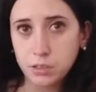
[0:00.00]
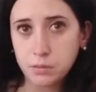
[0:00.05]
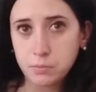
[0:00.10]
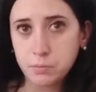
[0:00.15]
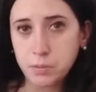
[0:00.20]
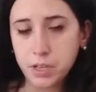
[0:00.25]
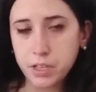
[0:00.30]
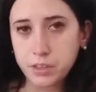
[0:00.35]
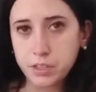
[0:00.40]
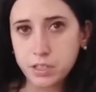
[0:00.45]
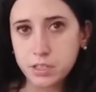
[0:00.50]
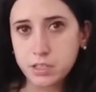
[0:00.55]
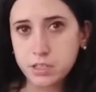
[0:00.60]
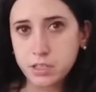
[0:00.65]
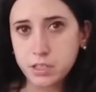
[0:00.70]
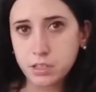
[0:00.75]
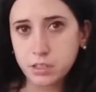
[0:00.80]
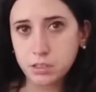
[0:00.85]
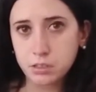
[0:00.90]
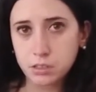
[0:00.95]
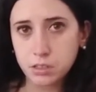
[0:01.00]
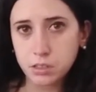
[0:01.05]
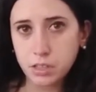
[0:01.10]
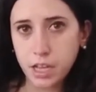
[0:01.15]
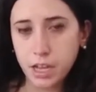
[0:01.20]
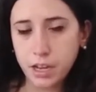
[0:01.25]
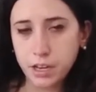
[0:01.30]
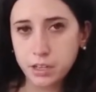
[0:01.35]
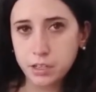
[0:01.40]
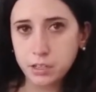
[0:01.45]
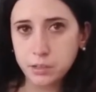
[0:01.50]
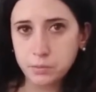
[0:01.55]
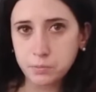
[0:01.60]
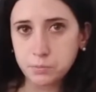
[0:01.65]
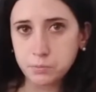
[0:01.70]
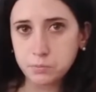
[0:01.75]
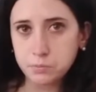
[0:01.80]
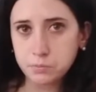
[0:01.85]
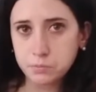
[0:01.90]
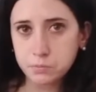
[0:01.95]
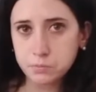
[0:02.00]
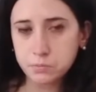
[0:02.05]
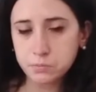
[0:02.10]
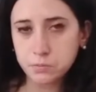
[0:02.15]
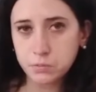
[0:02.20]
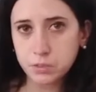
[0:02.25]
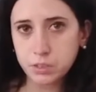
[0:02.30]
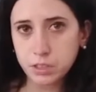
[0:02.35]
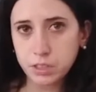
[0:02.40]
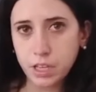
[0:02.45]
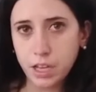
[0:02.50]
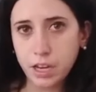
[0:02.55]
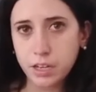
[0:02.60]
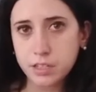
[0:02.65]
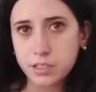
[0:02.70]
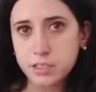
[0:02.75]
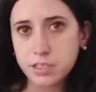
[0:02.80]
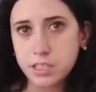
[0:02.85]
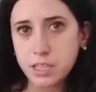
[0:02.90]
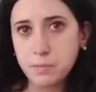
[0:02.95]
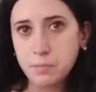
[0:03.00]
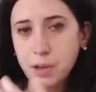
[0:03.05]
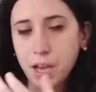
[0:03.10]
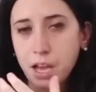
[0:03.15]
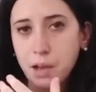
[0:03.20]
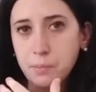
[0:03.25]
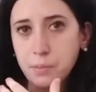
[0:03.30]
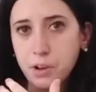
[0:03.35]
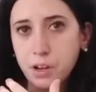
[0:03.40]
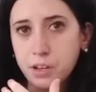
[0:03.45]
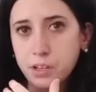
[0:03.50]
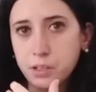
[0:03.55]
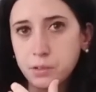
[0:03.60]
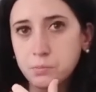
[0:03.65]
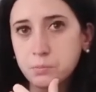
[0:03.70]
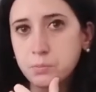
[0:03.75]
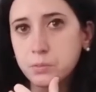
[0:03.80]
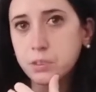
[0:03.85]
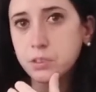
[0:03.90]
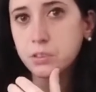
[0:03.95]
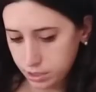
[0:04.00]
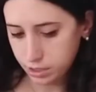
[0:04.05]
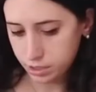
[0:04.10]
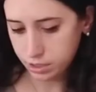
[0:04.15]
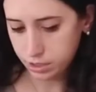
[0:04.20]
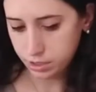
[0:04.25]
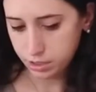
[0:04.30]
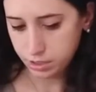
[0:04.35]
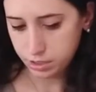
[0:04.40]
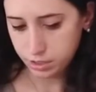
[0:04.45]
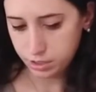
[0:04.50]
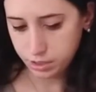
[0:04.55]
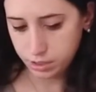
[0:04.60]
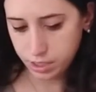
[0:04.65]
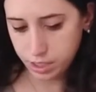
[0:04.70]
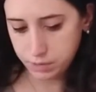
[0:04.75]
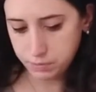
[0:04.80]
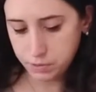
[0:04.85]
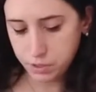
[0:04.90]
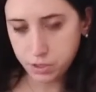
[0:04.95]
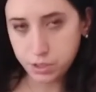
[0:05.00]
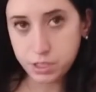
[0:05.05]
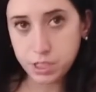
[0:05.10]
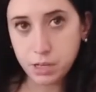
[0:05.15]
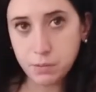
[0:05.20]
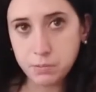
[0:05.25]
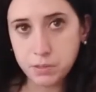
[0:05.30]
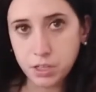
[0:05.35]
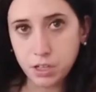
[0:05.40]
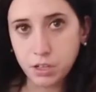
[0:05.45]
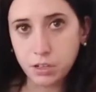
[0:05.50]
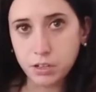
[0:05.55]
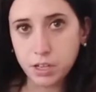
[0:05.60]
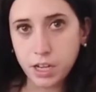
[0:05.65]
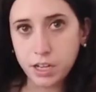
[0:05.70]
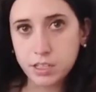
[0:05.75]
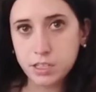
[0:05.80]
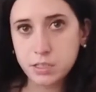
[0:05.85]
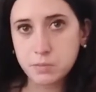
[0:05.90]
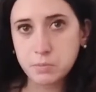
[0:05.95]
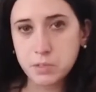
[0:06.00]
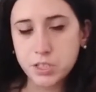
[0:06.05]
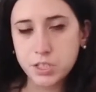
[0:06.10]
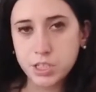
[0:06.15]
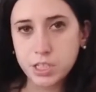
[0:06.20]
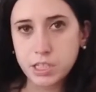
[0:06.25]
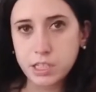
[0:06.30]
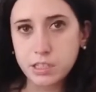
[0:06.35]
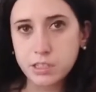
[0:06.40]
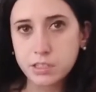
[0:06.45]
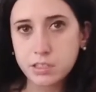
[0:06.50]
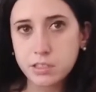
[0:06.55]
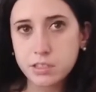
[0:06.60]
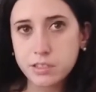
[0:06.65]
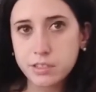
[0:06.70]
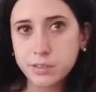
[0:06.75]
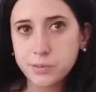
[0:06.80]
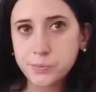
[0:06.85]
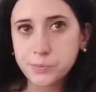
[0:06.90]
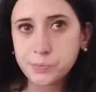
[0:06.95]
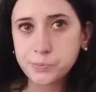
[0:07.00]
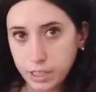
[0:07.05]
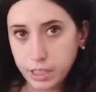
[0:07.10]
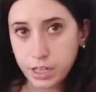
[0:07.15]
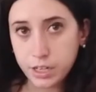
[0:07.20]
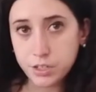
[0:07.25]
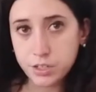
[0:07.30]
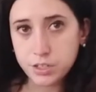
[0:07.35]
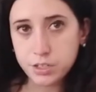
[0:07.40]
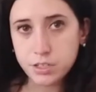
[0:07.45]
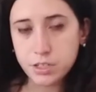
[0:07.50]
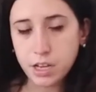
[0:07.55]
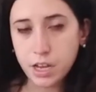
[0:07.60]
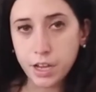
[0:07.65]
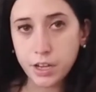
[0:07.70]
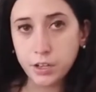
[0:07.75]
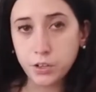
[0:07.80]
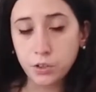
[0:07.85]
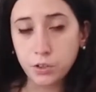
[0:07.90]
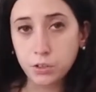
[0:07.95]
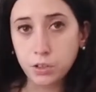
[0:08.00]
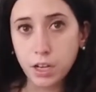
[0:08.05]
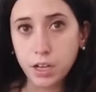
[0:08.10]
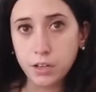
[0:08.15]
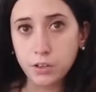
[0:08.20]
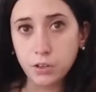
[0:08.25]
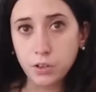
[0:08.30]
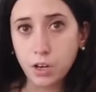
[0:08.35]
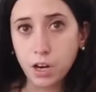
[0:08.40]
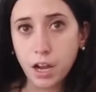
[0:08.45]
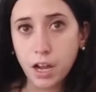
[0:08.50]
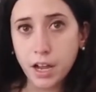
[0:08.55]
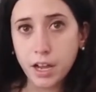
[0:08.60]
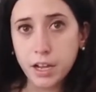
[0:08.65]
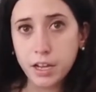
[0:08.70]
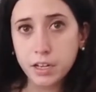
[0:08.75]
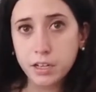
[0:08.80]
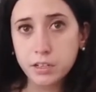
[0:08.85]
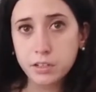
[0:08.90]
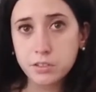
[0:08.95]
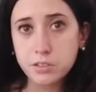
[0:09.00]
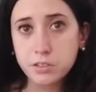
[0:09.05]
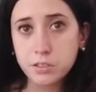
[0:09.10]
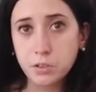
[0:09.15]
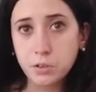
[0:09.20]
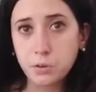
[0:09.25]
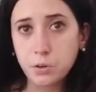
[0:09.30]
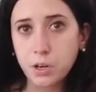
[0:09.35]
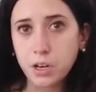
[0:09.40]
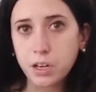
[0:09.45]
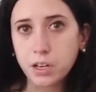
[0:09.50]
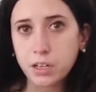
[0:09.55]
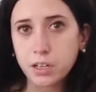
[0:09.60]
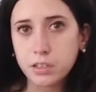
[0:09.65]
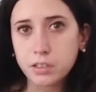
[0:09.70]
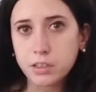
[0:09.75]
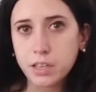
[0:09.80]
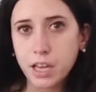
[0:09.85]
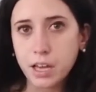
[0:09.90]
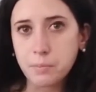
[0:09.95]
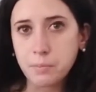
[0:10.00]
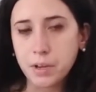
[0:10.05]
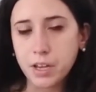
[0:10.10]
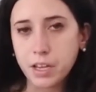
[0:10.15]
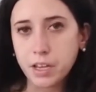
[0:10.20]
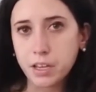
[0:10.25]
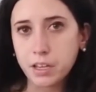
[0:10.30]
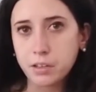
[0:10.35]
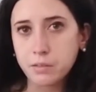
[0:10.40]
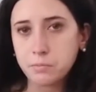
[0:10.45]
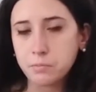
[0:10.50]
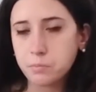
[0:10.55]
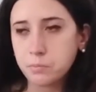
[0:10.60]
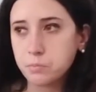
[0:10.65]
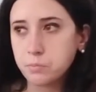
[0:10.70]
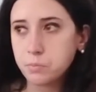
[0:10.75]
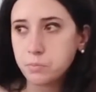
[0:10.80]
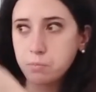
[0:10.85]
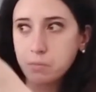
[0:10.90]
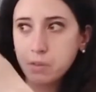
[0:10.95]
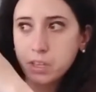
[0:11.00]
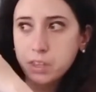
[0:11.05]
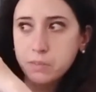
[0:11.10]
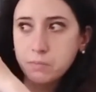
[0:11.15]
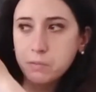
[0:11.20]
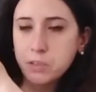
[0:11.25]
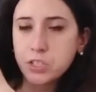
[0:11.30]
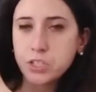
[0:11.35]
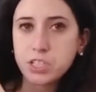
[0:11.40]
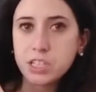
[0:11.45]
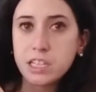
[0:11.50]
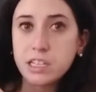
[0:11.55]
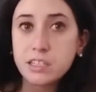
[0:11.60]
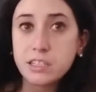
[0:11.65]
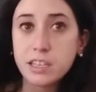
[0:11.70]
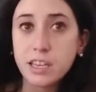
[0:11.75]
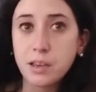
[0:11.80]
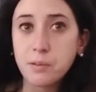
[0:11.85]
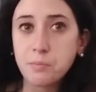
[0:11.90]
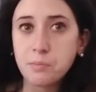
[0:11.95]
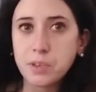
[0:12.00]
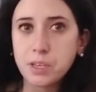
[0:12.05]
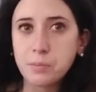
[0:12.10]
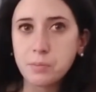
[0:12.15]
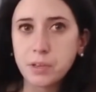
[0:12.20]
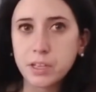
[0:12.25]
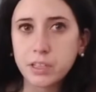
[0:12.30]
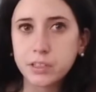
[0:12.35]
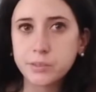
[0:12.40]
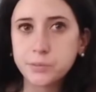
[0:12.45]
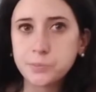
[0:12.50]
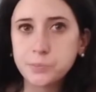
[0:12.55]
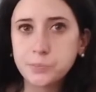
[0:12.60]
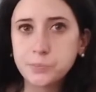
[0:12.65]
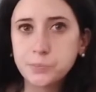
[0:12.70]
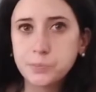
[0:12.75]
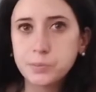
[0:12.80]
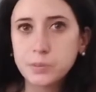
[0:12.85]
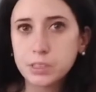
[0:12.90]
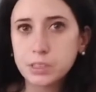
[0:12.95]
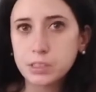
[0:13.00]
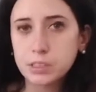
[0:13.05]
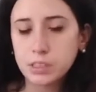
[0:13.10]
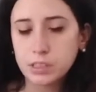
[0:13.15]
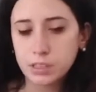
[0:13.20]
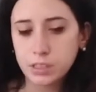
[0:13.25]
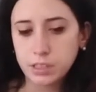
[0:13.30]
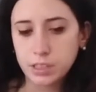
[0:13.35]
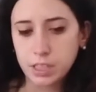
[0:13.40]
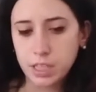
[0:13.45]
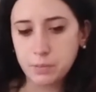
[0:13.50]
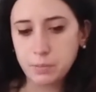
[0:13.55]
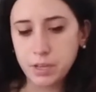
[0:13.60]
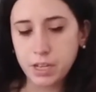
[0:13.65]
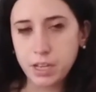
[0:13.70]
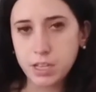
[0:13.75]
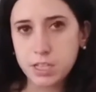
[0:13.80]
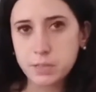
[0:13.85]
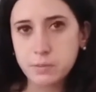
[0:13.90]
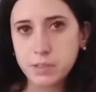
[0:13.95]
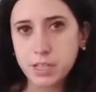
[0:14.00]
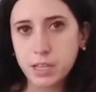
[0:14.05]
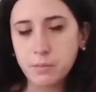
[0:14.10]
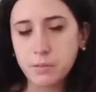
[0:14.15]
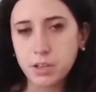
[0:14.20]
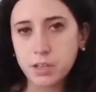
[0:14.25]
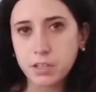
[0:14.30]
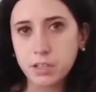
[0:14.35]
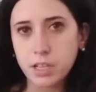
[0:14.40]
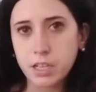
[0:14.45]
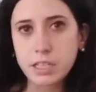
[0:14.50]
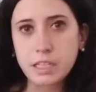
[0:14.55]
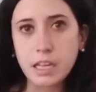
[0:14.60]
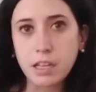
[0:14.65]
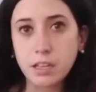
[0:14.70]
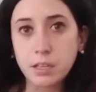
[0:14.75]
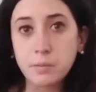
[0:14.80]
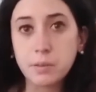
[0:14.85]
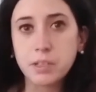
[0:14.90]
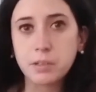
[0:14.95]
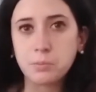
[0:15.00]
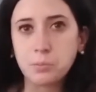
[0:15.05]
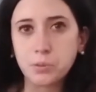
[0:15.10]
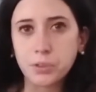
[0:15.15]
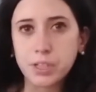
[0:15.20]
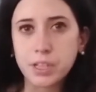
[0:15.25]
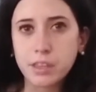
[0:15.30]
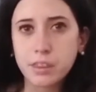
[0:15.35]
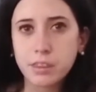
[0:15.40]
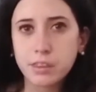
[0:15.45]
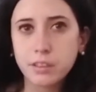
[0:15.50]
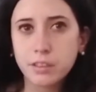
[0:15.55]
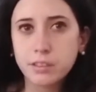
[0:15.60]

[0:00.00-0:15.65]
But they still had him, they had a CPAP on him. They had him hooked up to all kinds of machines. I cried so hard that my machines kept beeping, and my husband kept on like telling me to breathe,